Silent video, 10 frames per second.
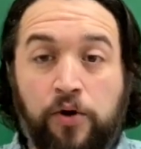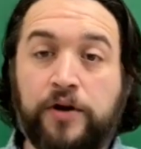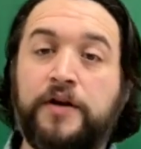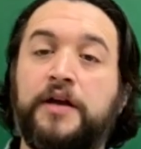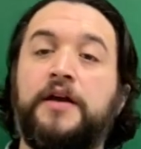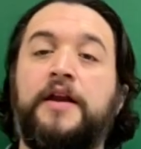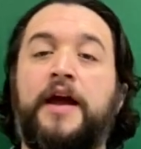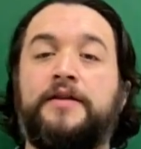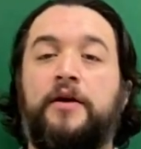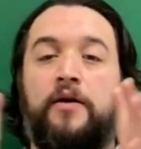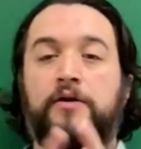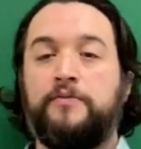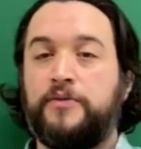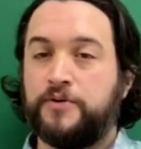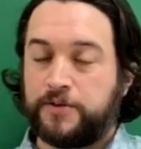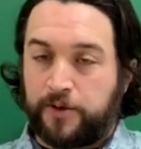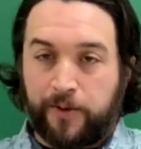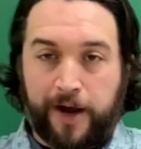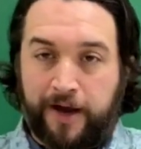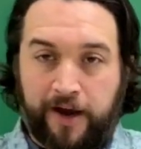gonna connect art and music
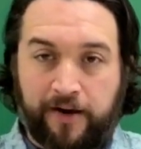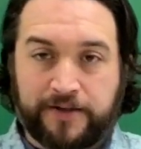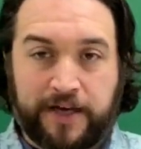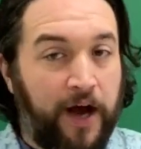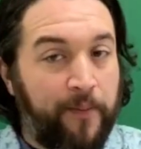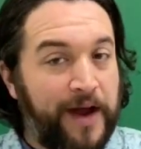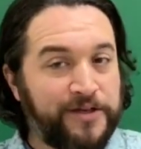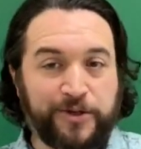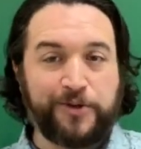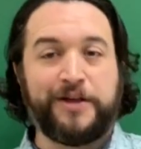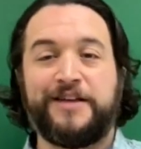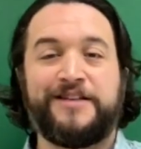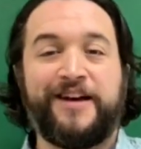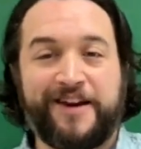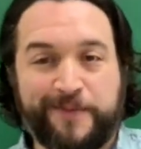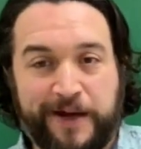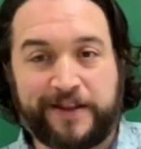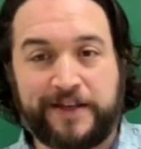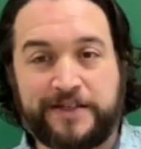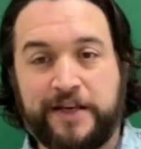right here is I'm actually really excited about
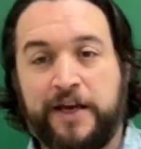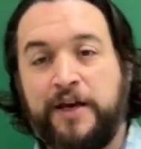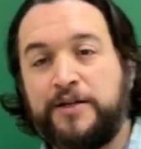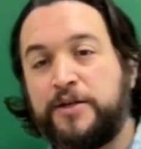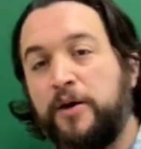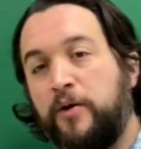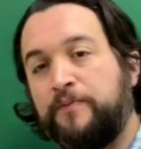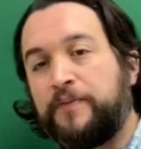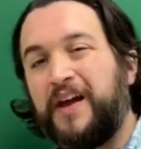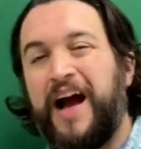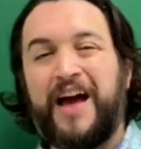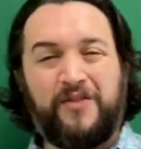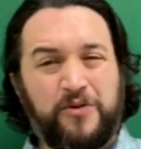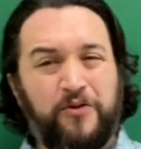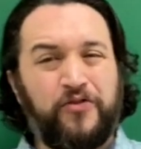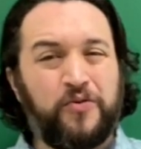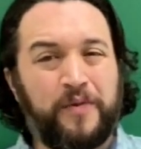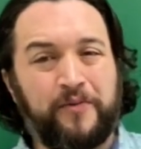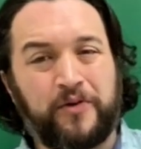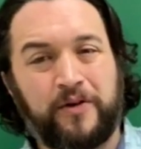this. So I don't know if you
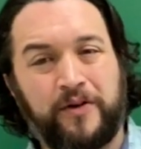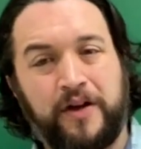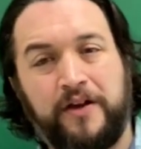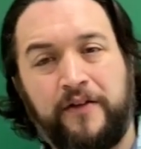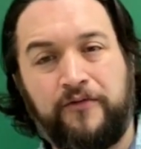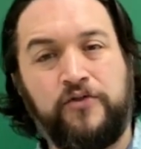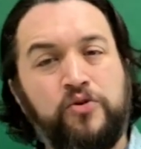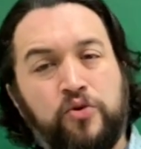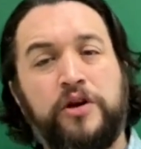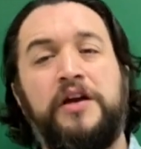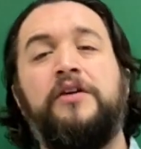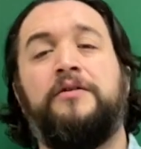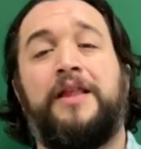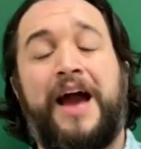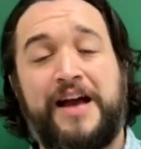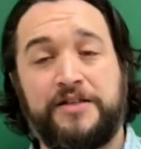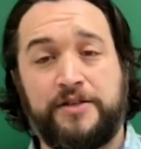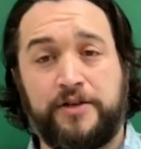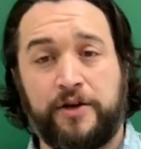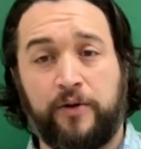remember, if you were here last
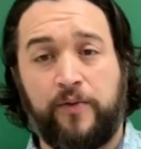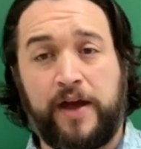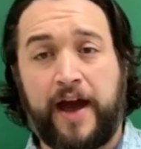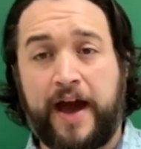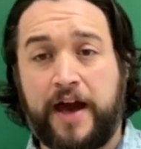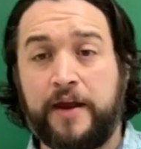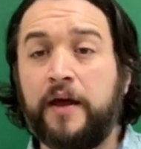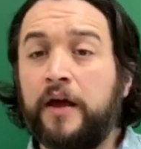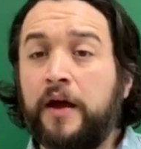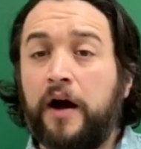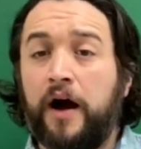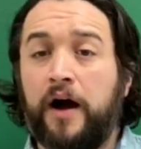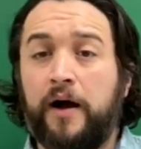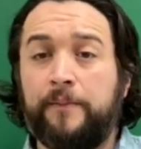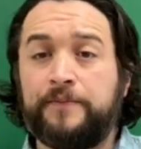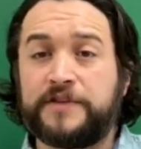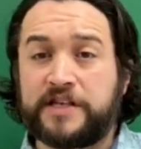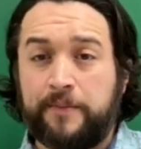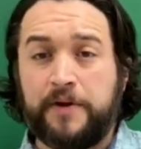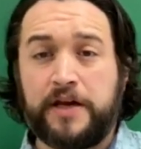year, we had
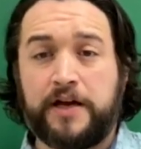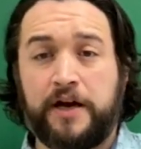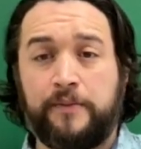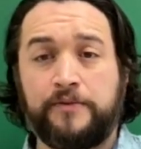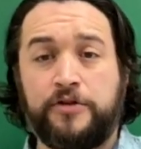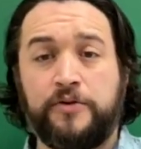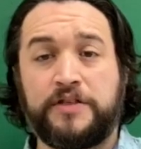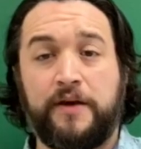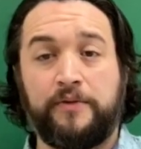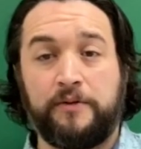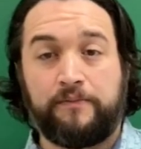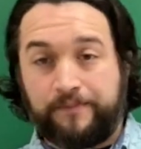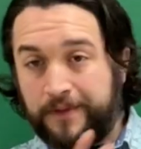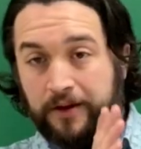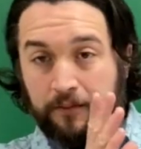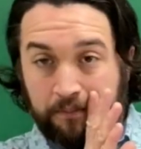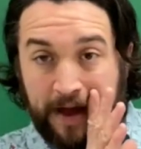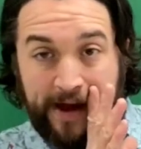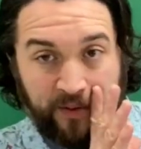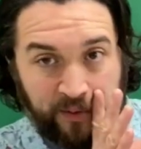somebody come to assembly,
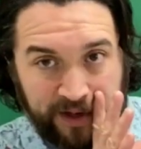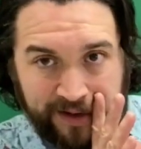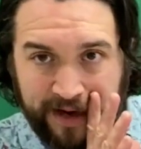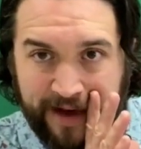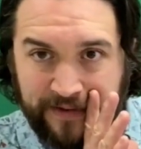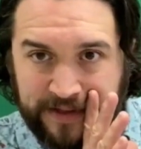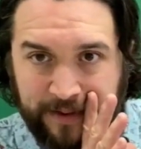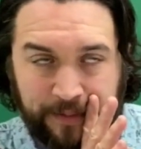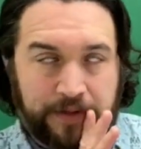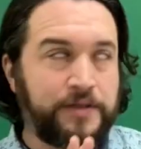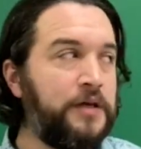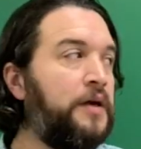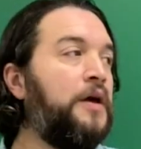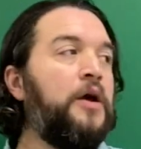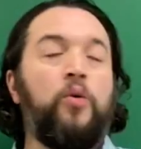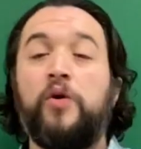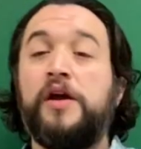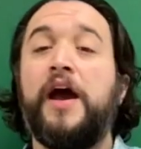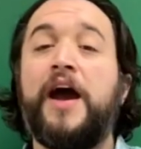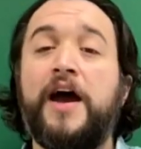back when we could have assemblies. We
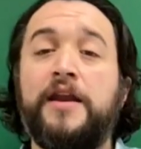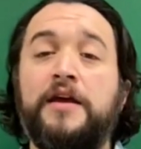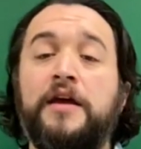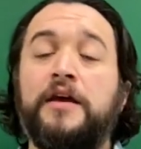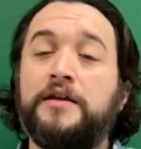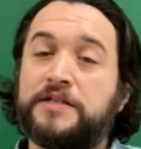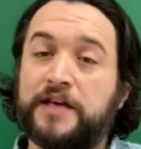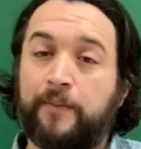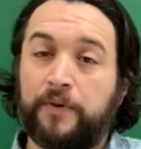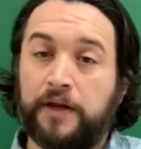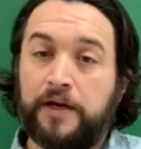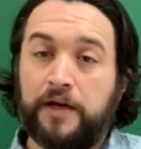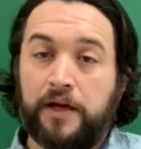had an assembly